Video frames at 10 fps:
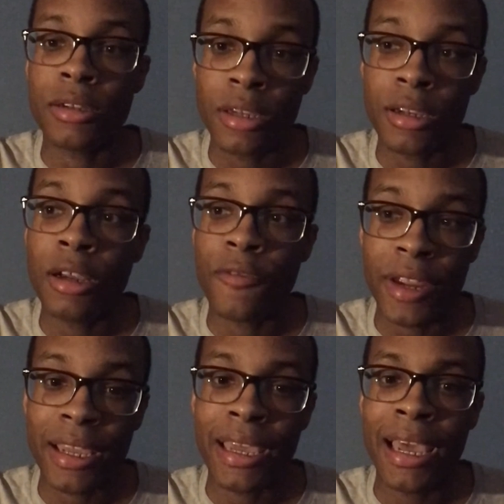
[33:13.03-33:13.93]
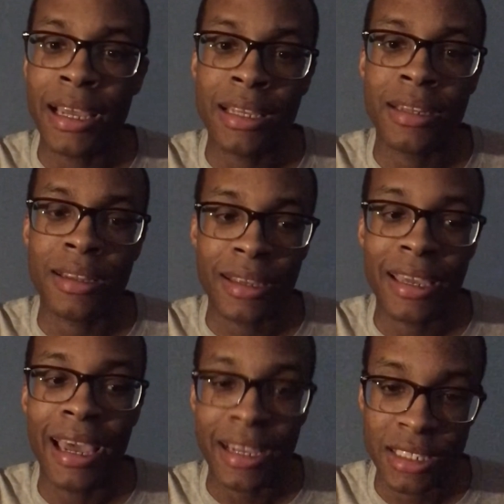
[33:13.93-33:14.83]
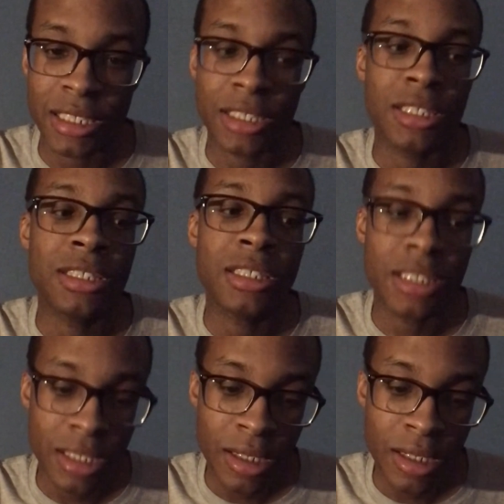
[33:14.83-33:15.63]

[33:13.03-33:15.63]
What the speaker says: good friend Cash.